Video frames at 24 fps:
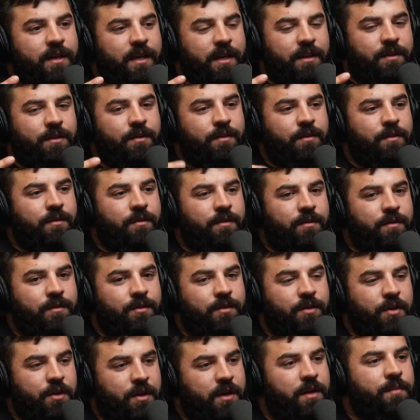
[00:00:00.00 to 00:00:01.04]
either
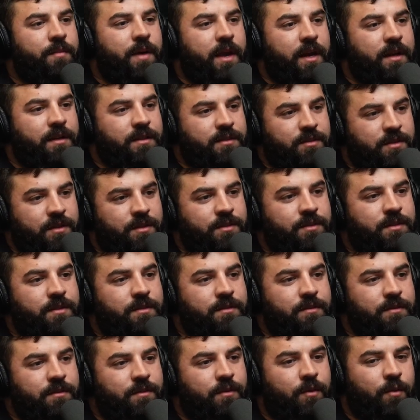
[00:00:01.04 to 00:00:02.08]
you're gonna make a
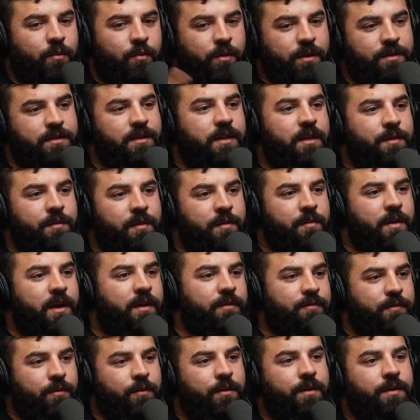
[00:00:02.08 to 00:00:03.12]
decision or one's gonna be
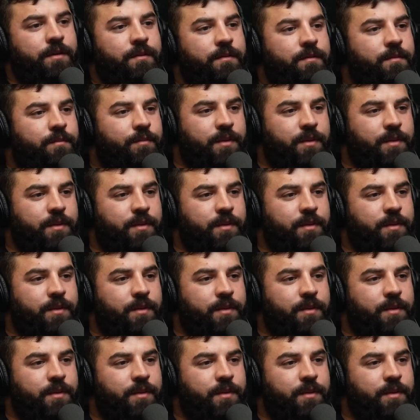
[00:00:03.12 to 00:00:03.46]
made for you.